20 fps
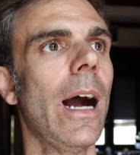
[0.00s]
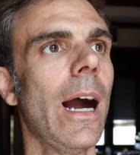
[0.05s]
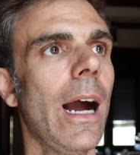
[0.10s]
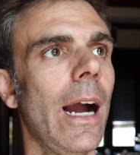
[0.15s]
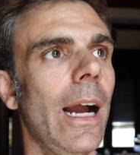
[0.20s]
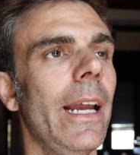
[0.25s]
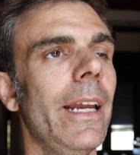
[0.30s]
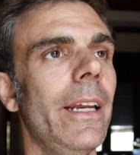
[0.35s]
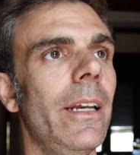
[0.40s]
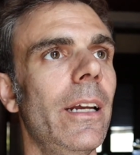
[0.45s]

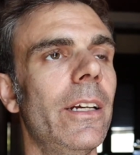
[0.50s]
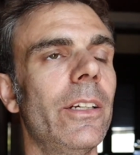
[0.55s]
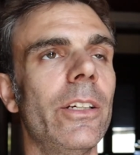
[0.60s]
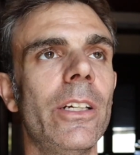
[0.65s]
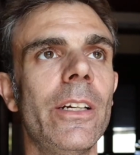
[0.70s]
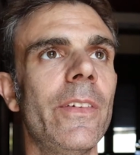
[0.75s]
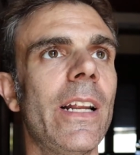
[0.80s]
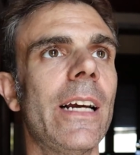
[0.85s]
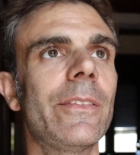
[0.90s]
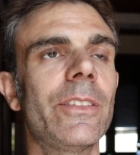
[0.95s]
I, you
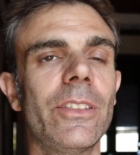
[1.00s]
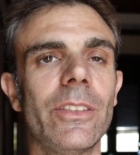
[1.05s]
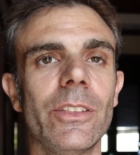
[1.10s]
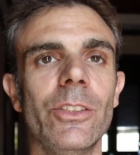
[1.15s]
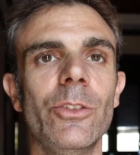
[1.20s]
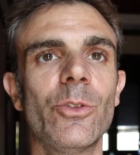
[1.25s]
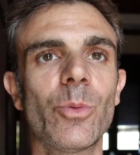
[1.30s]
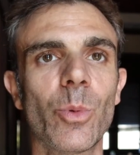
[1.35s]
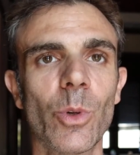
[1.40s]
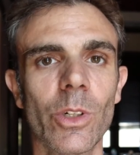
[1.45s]
don't even have to
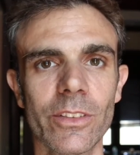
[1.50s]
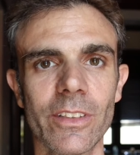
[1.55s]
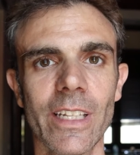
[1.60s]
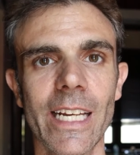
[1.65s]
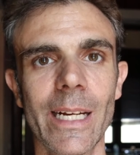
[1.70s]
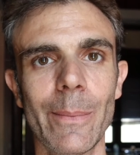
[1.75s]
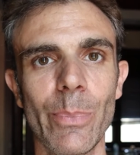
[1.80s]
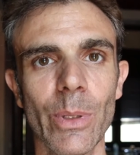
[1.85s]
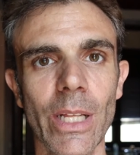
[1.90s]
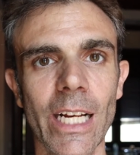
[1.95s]
use words
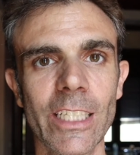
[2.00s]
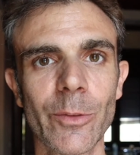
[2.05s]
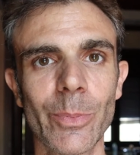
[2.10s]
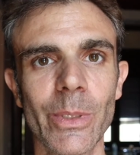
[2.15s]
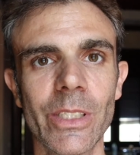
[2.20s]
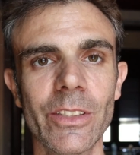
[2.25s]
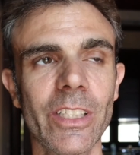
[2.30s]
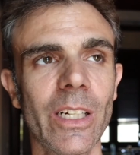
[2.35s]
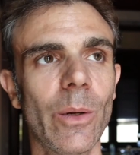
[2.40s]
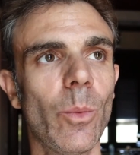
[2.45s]
like blessed
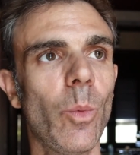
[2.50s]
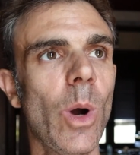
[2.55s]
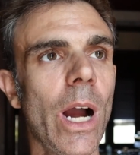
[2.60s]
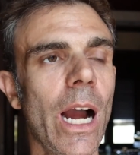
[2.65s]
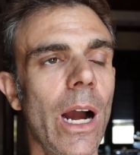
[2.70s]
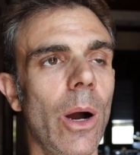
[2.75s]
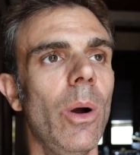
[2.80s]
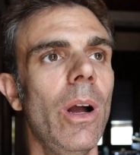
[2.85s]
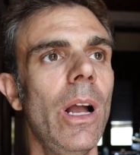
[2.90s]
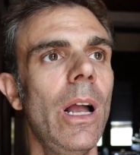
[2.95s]
You can say,
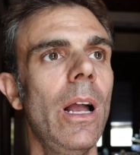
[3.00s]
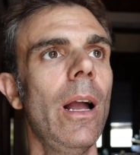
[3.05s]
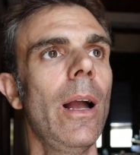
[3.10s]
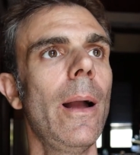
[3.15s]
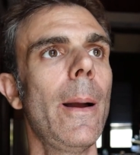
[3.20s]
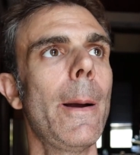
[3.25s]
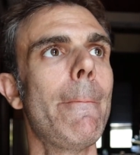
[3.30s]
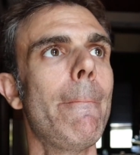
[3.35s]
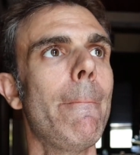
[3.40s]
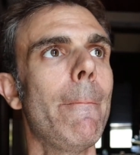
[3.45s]
wow,
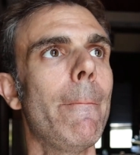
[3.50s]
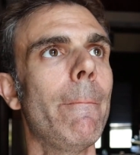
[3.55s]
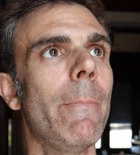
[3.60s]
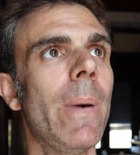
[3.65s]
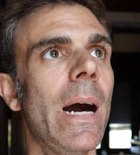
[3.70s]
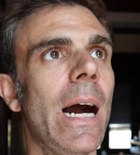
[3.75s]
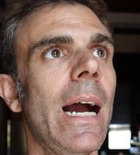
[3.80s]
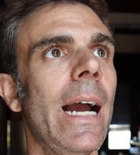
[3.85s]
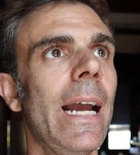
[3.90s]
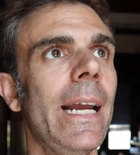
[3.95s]

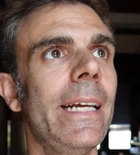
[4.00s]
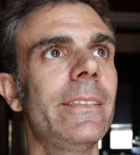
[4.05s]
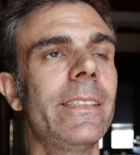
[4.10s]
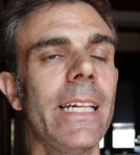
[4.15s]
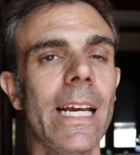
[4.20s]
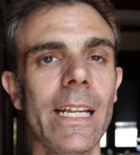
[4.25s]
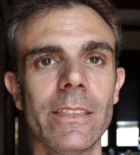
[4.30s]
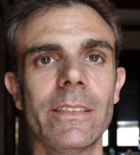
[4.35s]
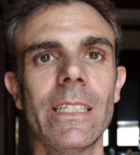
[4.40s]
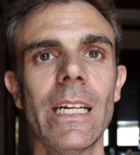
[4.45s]
my
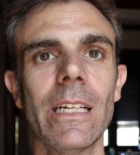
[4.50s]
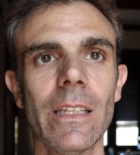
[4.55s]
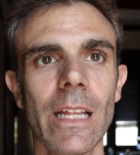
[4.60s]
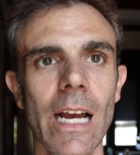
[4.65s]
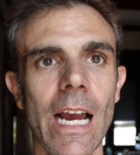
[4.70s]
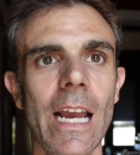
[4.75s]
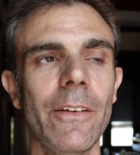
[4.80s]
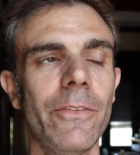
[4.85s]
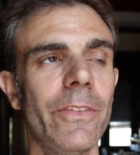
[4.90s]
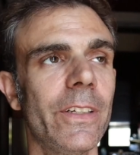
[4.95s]
day-to-day -day
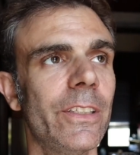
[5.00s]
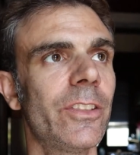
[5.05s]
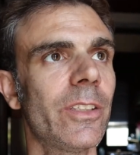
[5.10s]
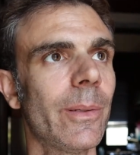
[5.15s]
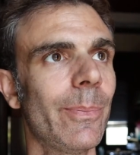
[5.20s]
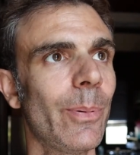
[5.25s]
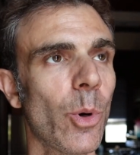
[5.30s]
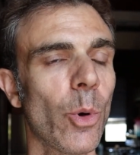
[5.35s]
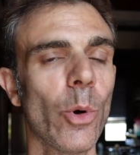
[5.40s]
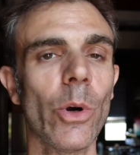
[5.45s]
life is
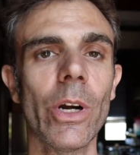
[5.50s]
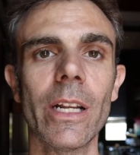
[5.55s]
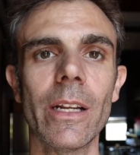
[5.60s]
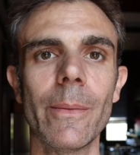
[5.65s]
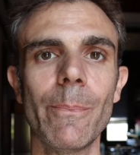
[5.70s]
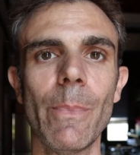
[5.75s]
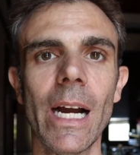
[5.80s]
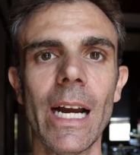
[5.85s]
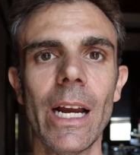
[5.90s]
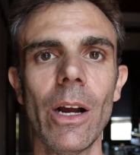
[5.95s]

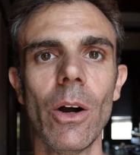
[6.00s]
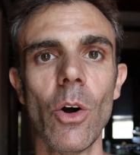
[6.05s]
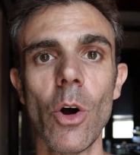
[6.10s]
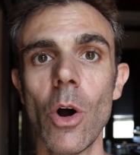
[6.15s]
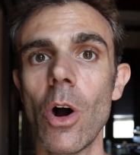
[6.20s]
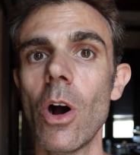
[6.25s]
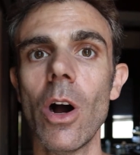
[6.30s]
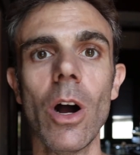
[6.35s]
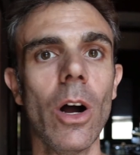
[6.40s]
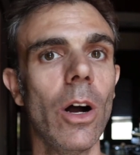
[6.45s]
supported by
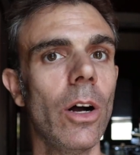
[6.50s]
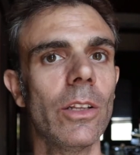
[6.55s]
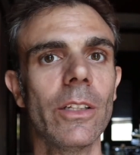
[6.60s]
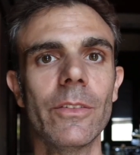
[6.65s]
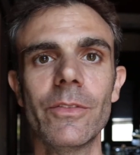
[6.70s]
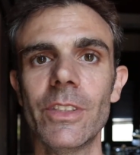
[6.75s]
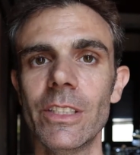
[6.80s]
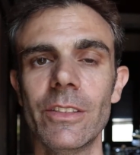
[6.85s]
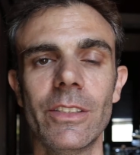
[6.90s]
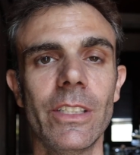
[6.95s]
all
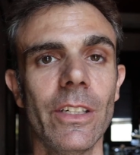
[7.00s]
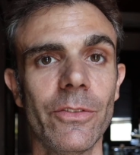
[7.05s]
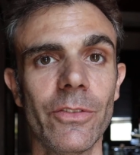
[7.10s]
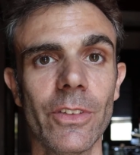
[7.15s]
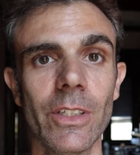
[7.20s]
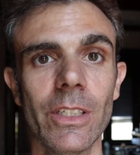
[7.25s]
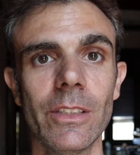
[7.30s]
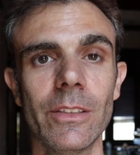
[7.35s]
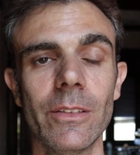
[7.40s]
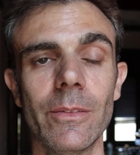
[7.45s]
of these
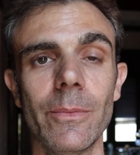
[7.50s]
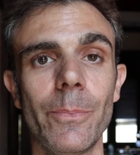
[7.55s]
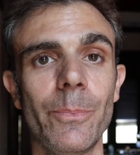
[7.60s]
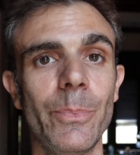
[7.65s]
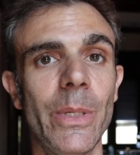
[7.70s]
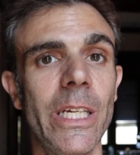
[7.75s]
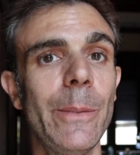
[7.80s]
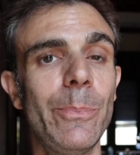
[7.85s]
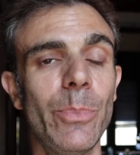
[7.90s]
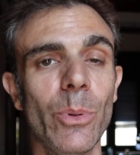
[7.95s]
different
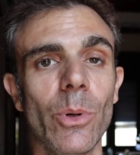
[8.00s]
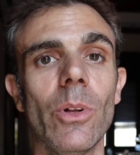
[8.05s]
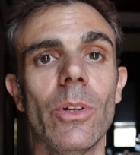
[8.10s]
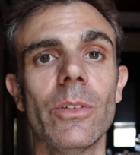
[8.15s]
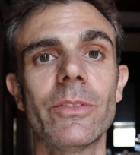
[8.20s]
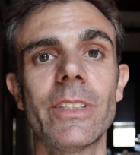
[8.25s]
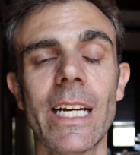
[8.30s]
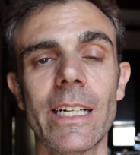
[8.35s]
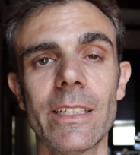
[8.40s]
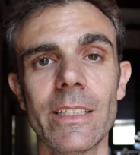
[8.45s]

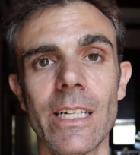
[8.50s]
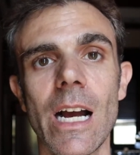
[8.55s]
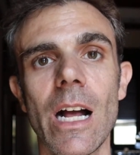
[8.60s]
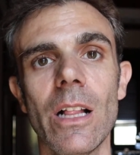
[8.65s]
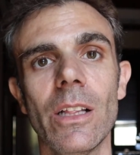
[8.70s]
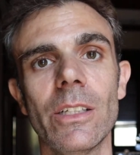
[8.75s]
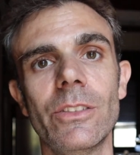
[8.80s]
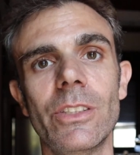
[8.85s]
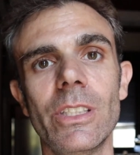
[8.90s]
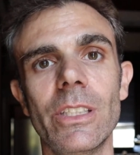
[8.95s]
people,
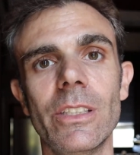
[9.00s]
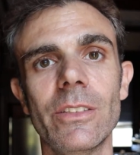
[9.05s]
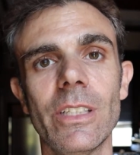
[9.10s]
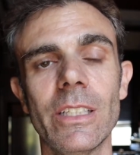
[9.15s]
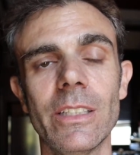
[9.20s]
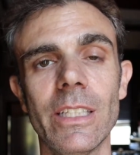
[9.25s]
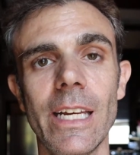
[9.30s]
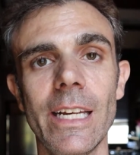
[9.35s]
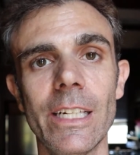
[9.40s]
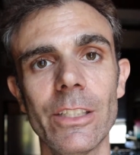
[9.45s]
technologies,
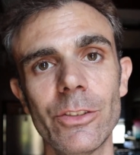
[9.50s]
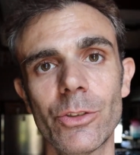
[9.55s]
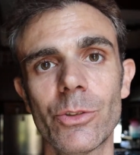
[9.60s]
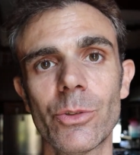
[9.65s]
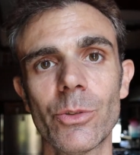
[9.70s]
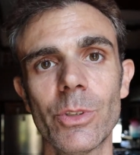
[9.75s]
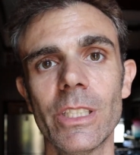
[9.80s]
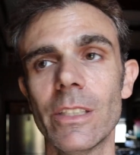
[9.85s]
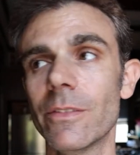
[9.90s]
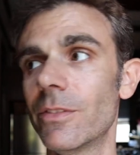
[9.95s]
and the
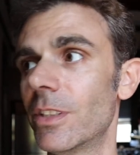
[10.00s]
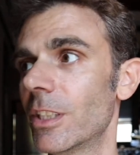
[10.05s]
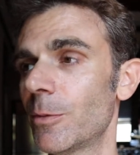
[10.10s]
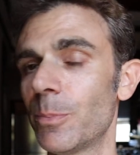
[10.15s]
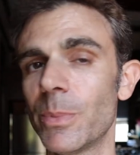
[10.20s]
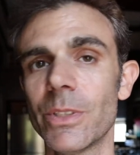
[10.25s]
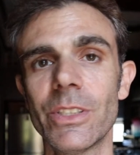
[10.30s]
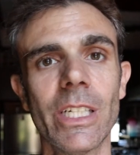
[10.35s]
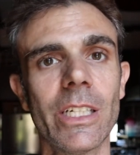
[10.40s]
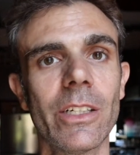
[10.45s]
history of this
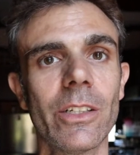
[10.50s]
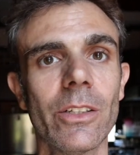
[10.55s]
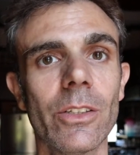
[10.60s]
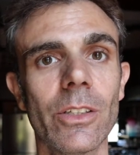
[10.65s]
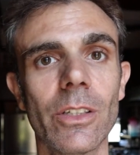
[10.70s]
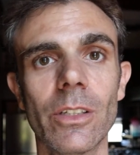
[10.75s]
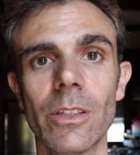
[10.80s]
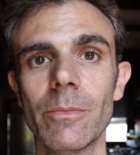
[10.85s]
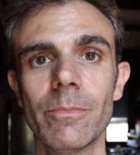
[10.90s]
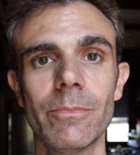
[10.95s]

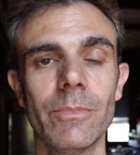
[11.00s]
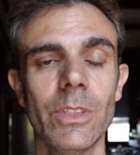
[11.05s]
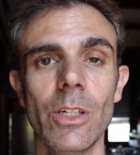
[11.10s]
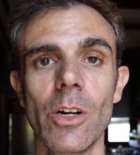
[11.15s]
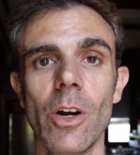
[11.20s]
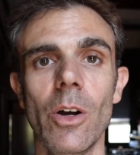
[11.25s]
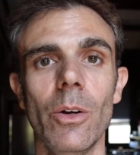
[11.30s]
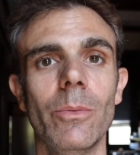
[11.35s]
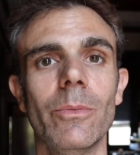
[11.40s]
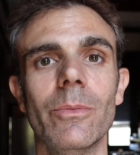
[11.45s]
particular, you
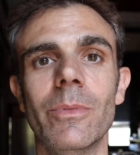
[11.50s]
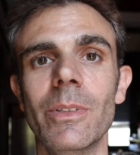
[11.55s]
know,